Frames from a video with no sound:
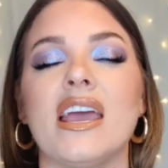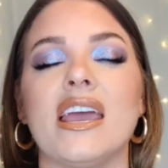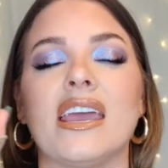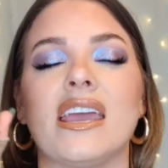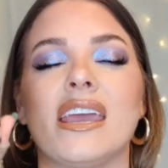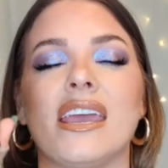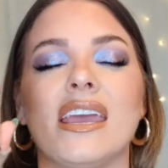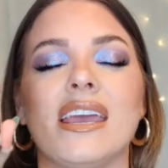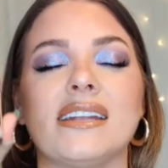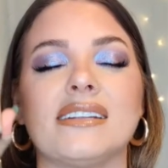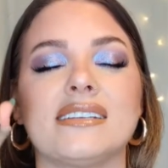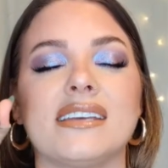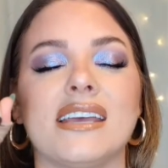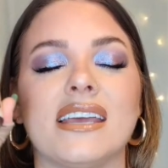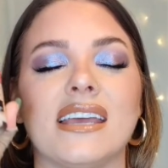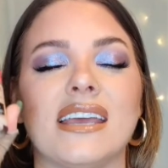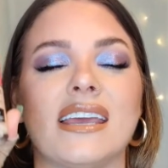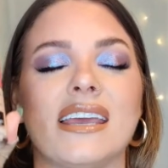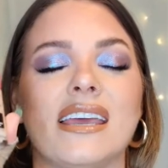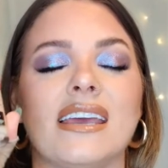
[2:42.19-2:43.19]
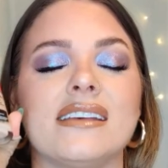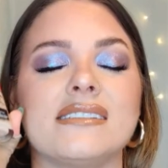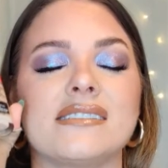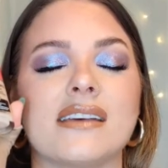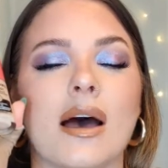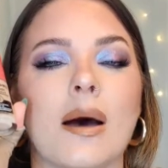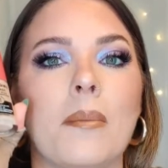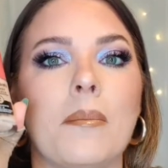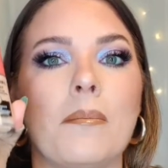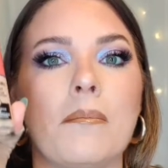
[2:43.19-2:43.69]
It is
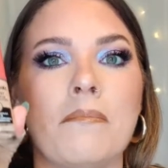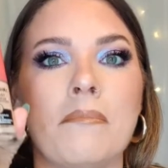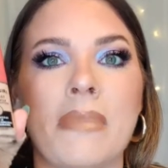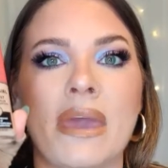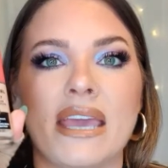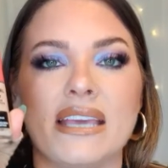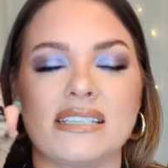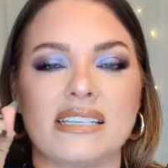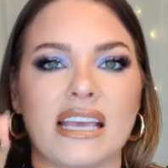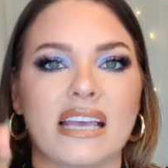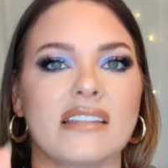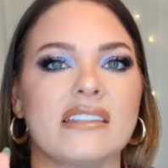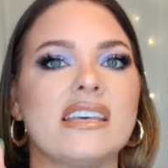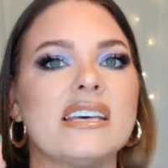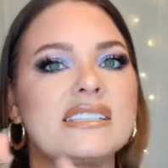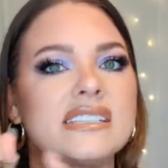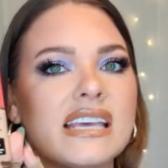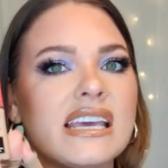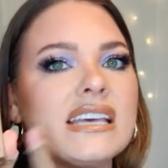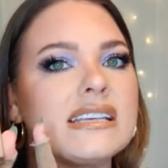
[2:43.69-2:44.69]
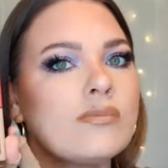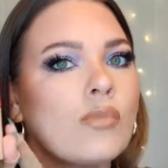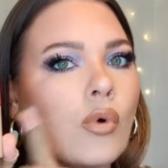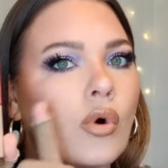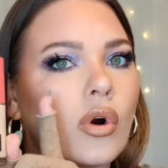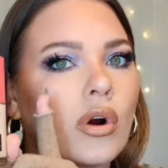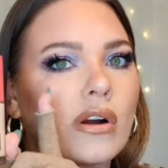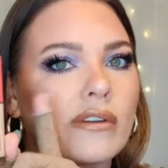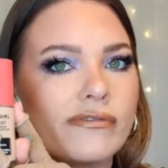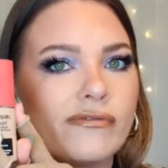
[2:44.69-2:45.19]
amazing. This is
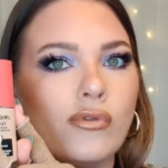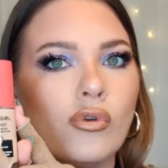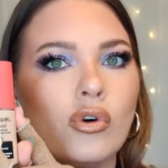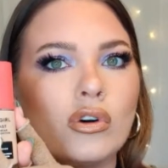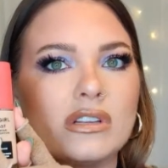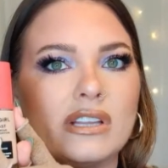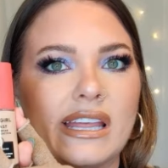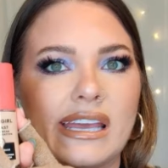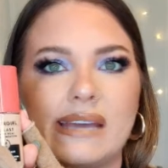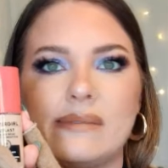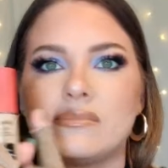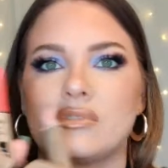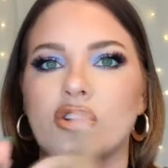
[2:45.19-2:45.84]
more full glam.